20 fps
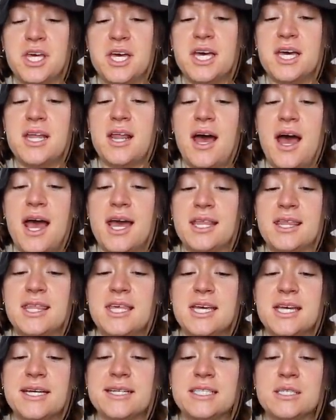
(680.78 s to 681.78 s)
it. I
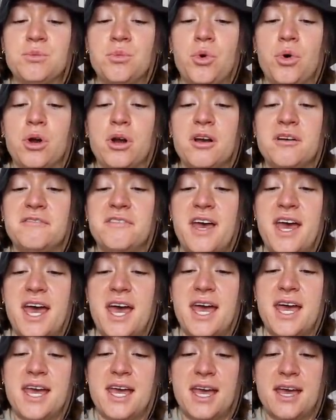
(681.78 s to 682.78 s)
think it's more of
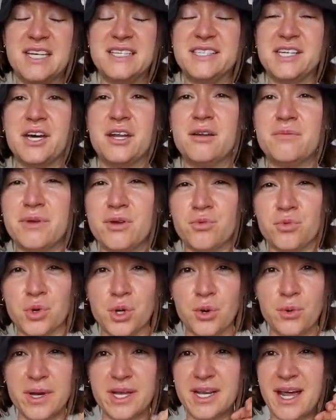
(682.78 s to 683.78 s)
a, is it gonna be
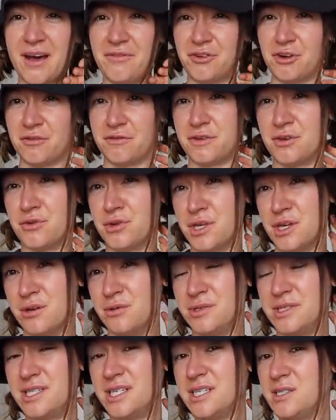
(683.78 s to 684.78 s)
ruined after a few
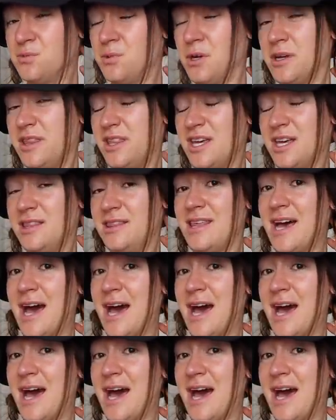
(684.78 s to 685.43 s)
uses worth it?